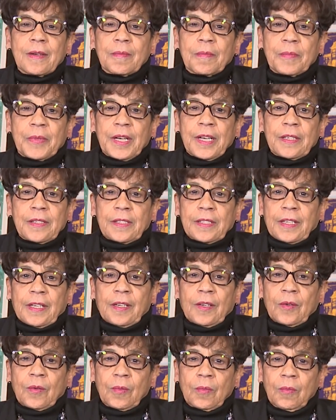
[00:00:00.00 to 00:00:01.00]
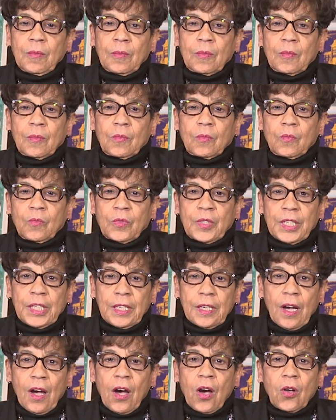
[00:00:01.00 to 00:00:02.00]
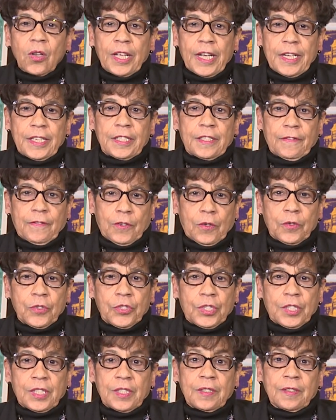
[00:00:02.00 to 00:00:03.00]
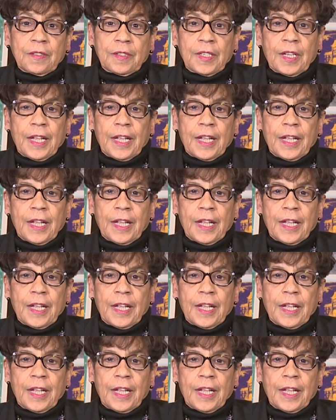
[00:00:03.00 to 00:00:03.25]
but uh, we all had devotion.